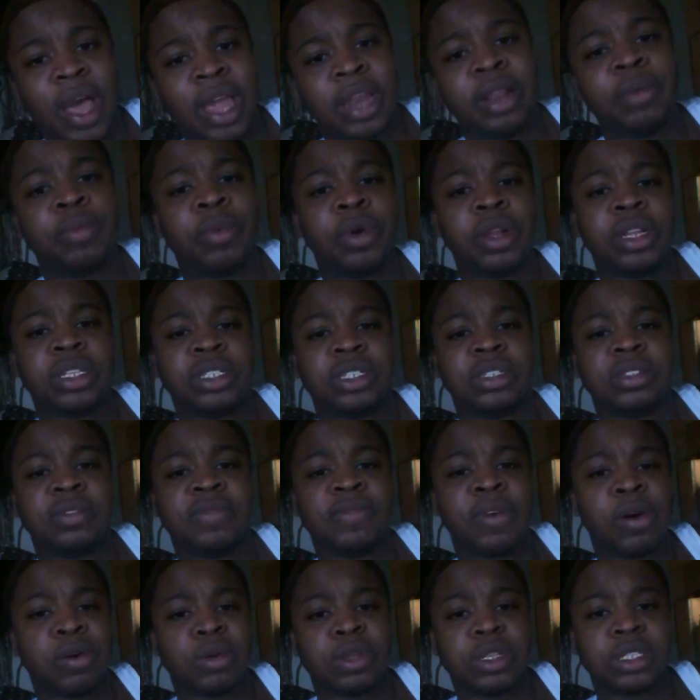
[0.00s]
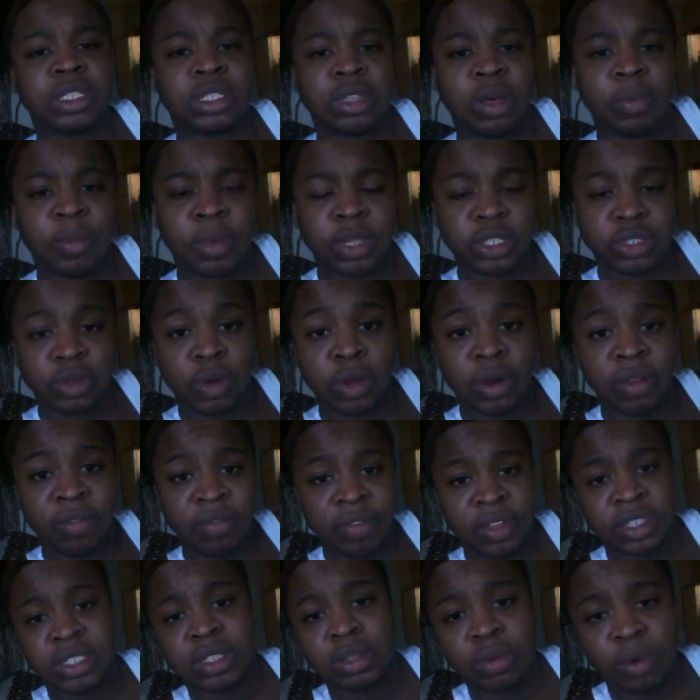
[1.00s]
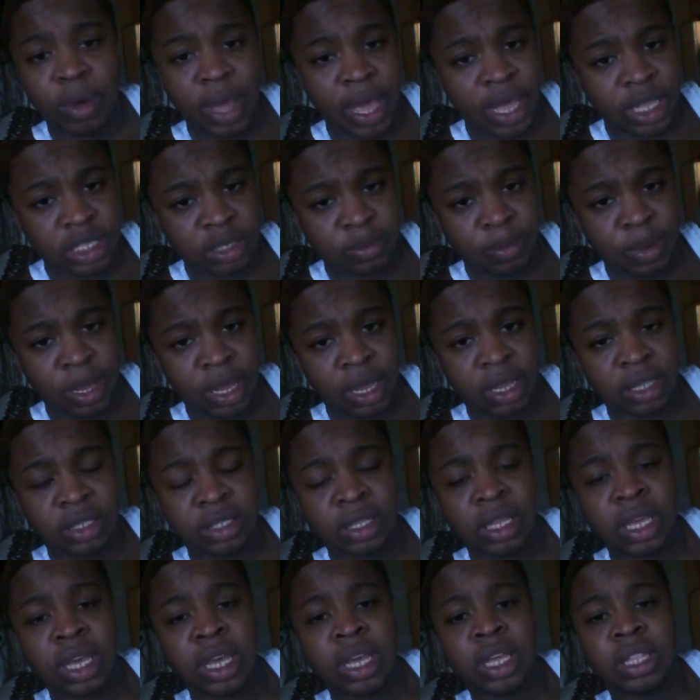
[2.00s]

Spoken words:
I didn't want to just focus so much on the physical aspects.